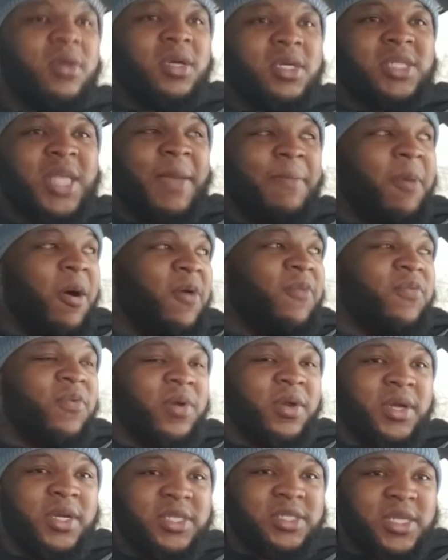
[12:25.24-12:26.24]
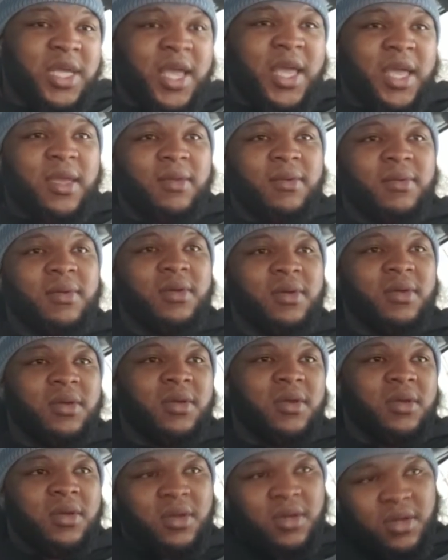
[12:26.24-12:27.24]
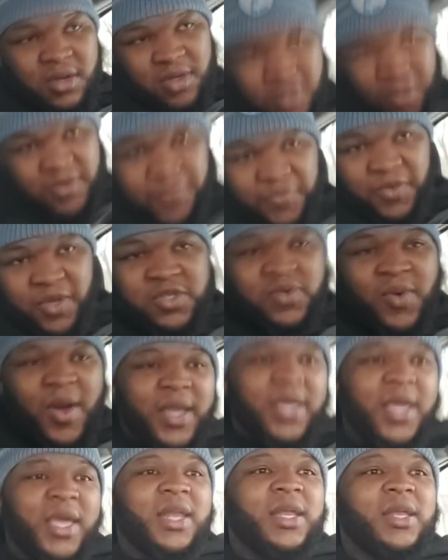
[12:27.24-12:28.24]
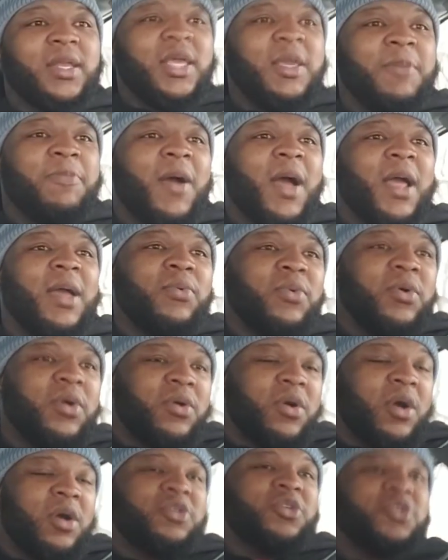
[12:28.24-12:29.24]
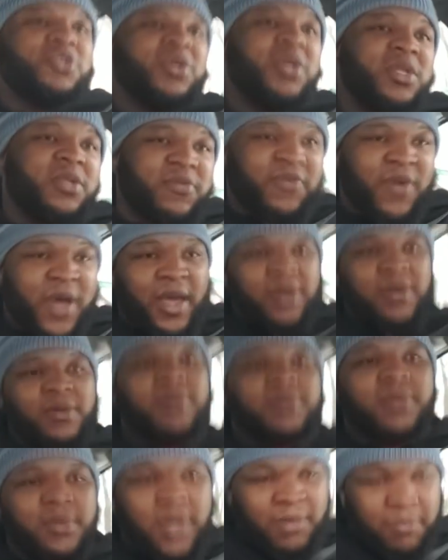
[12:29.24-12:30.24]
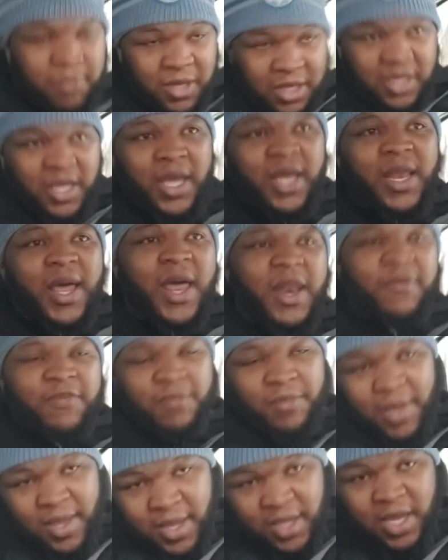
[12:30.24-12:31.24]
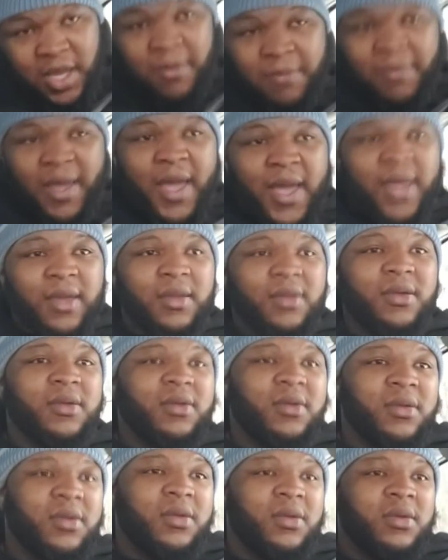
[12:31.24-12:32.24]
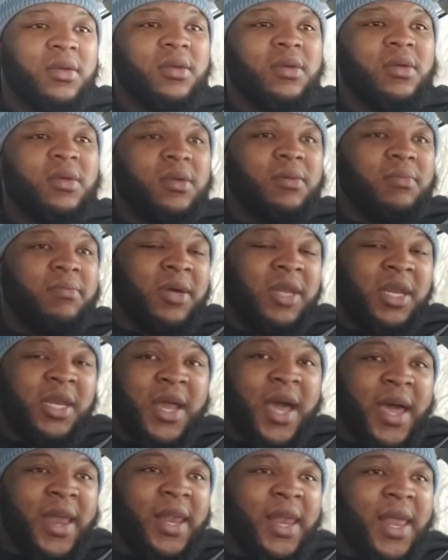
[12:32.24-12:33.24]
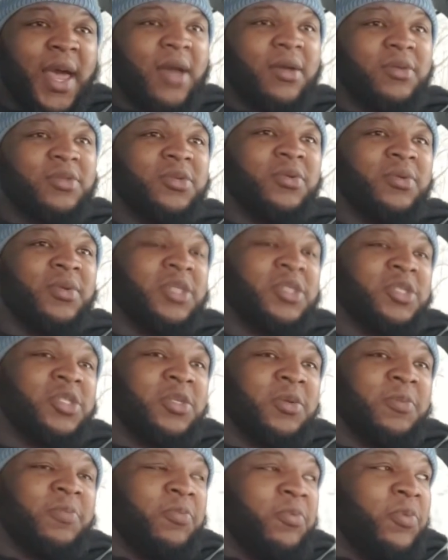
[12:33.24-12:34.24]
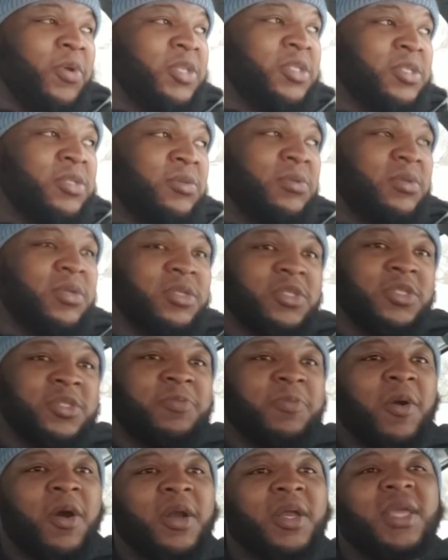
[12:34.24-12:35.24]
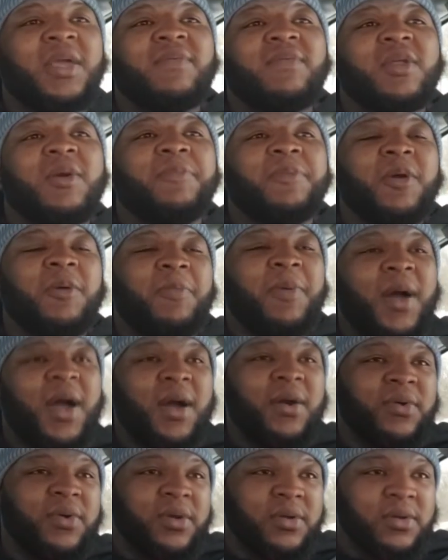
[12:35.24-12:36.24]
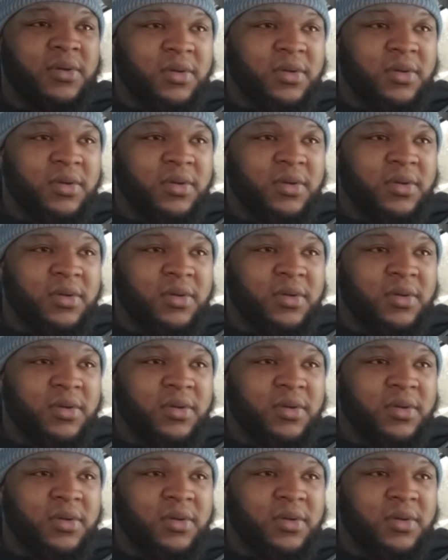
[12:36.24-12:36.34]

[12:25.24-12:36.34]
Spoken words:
Because they both wanted the same. So I get it. He probably will cross the street to fight him, beat the hell out of him and come back. But he not allowed to. And this is the reason, this is part of giving up your power.